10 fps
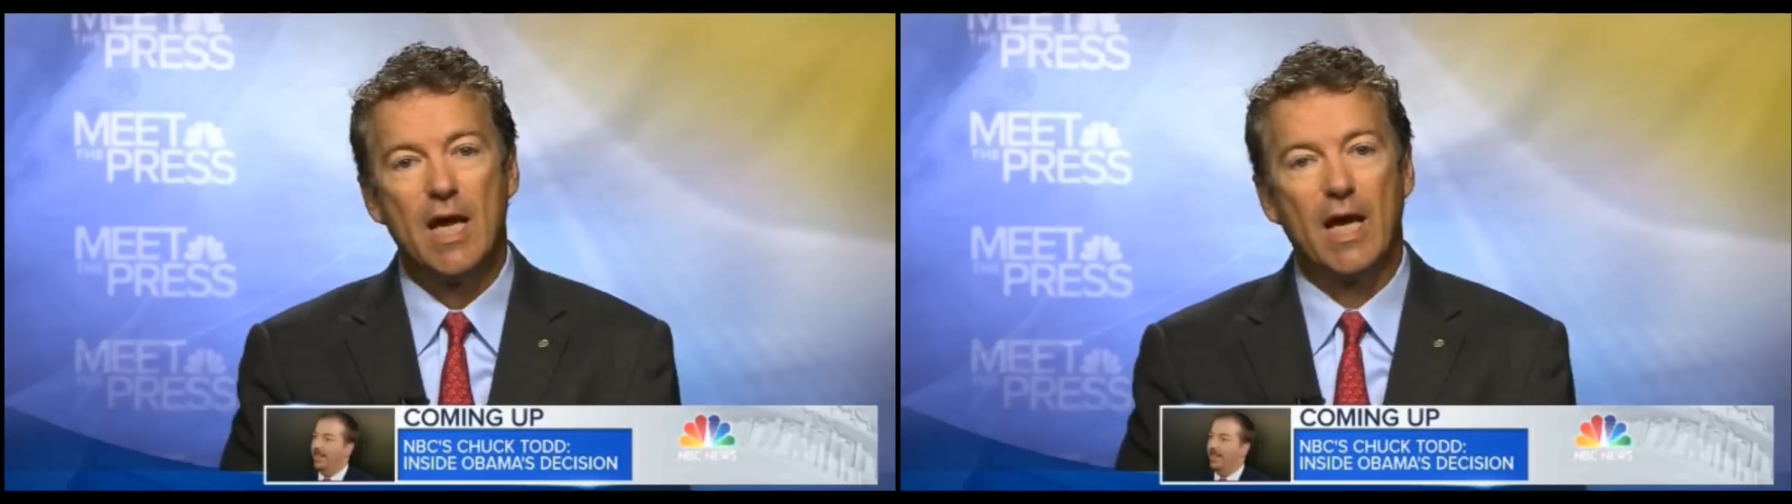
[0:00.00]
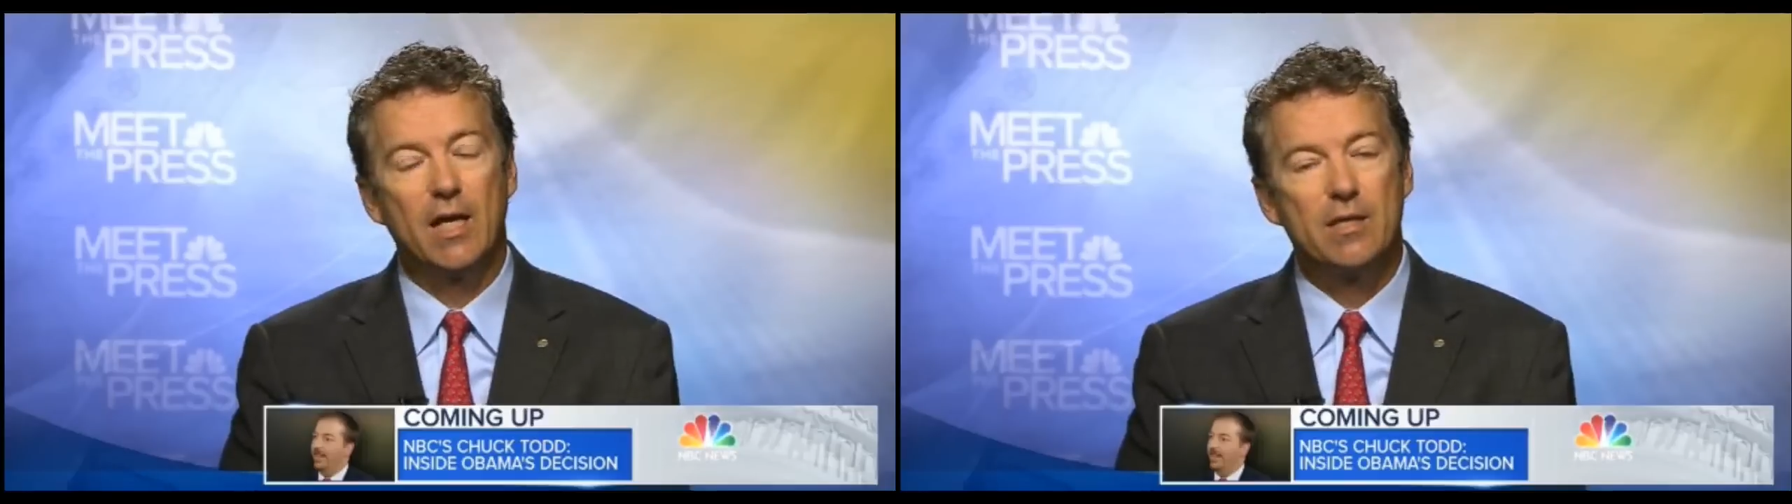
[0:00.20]

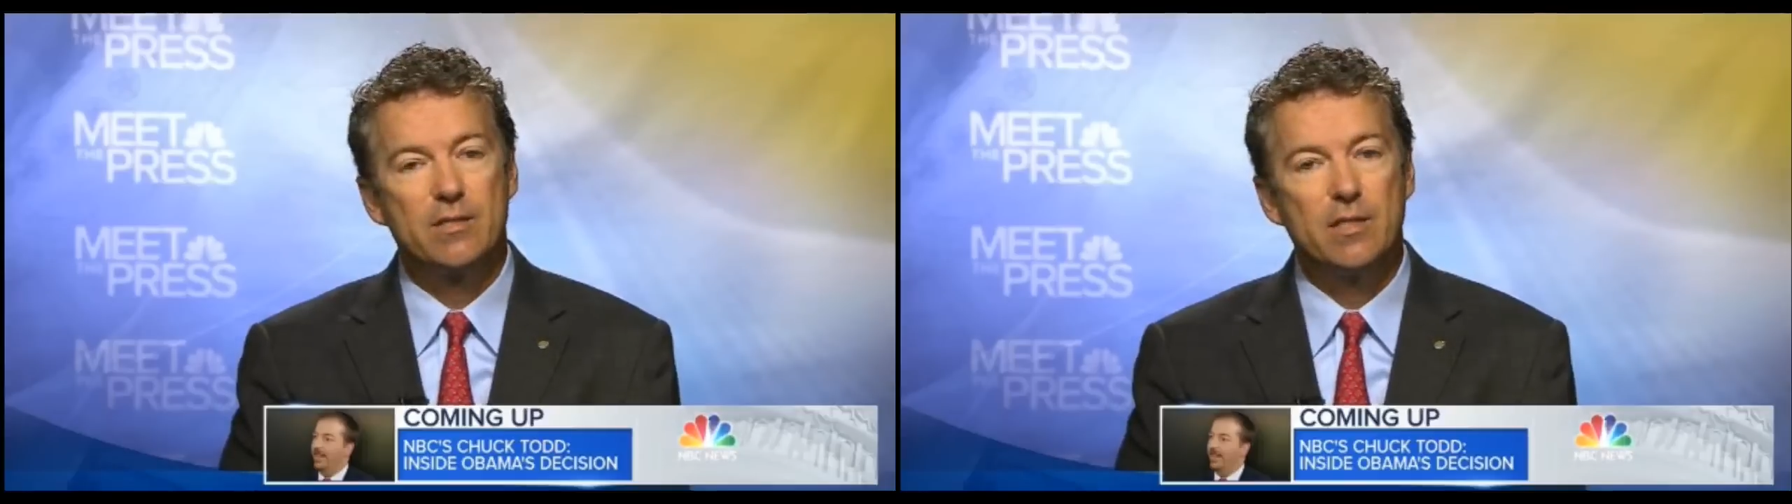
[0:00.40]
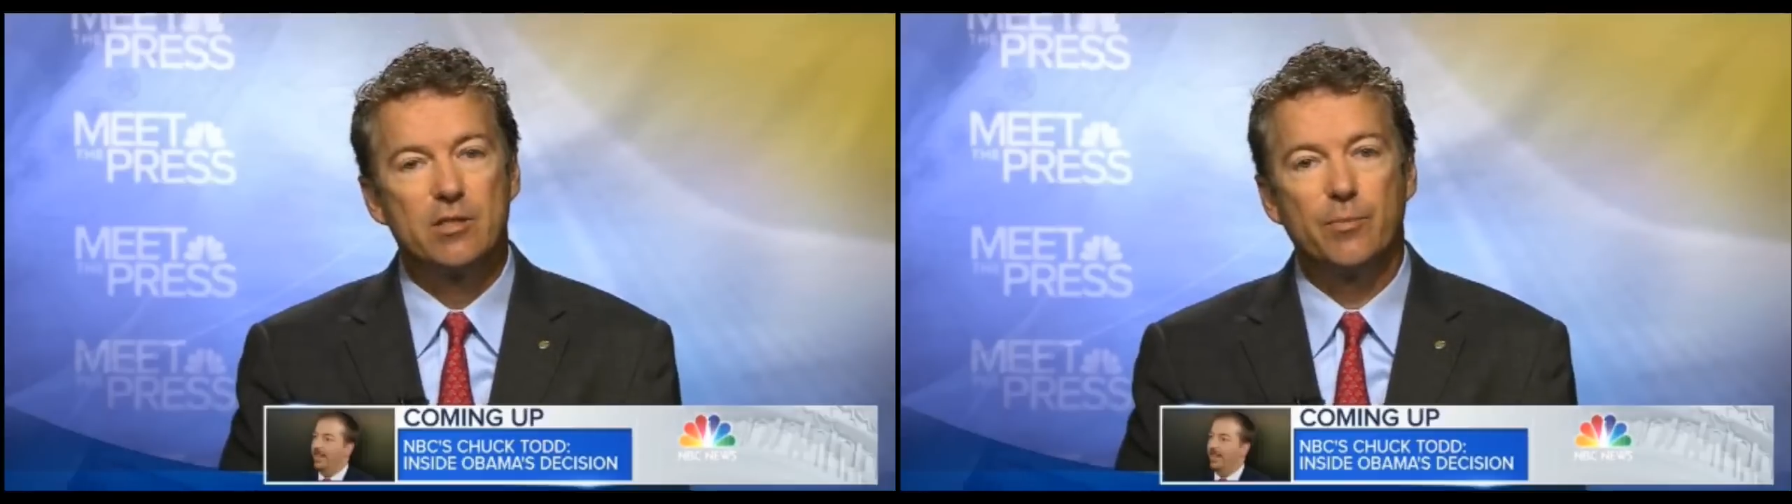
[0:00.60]
and I
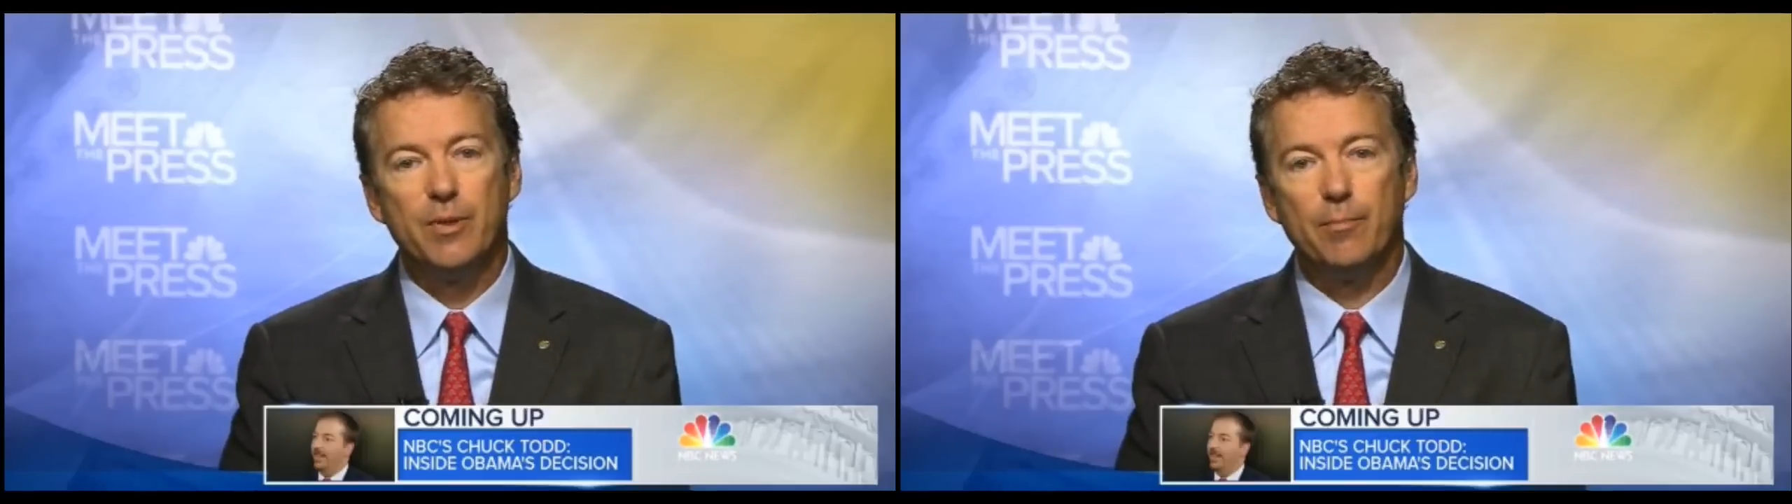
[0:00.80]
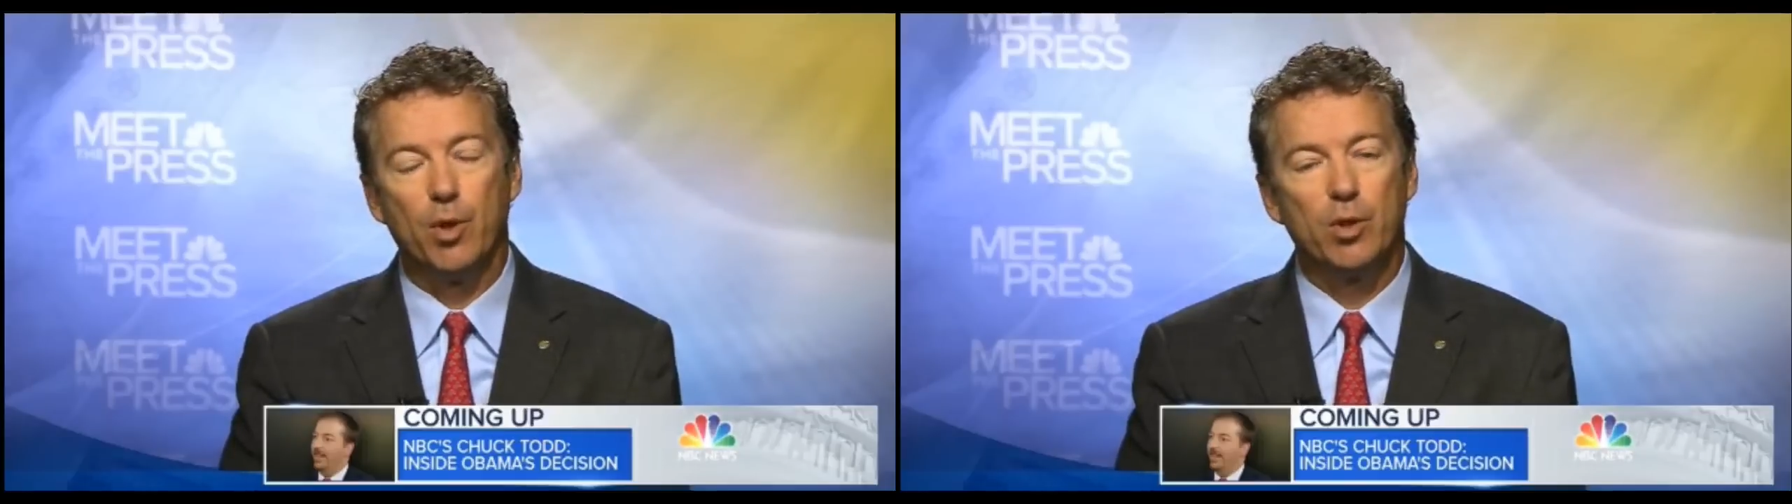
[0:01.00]
see it to
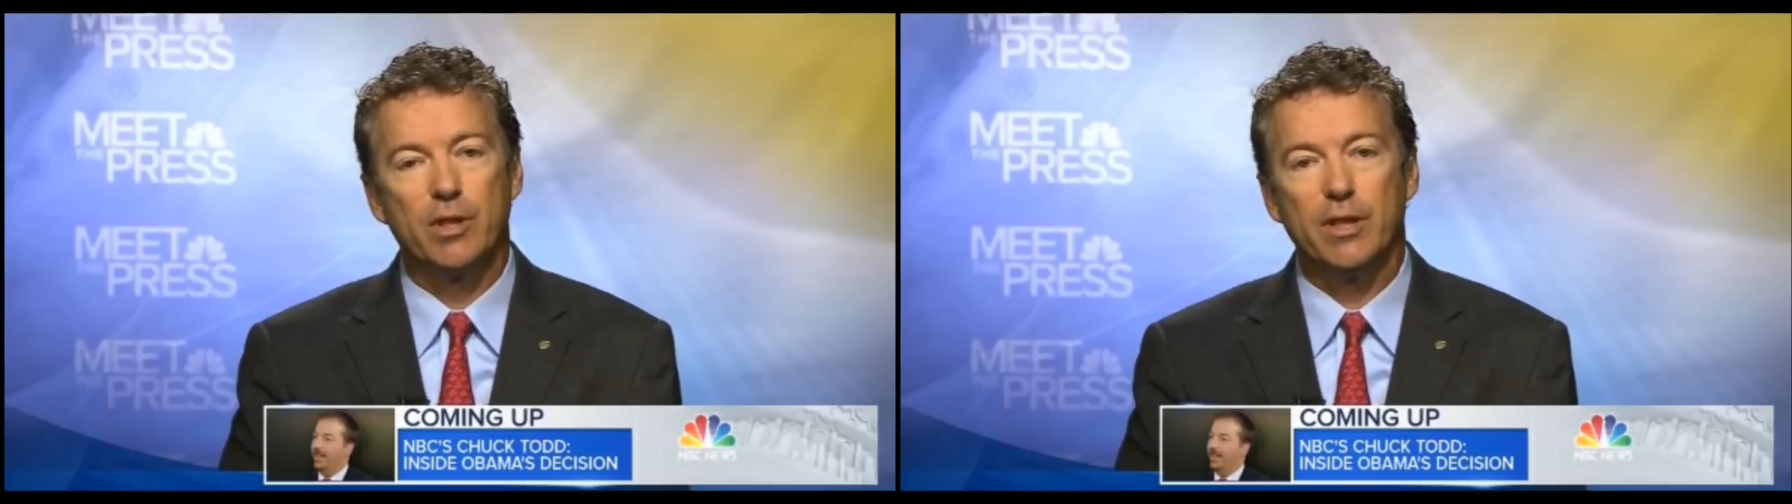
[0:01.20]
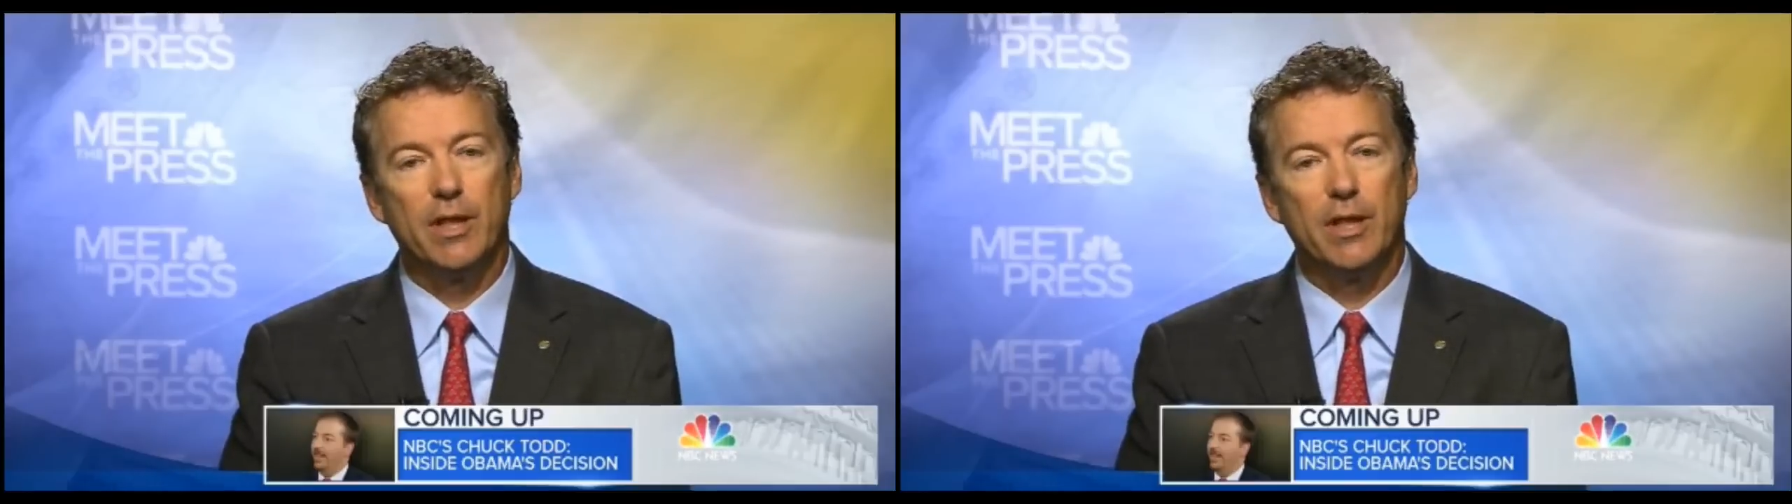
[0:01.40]
be murky,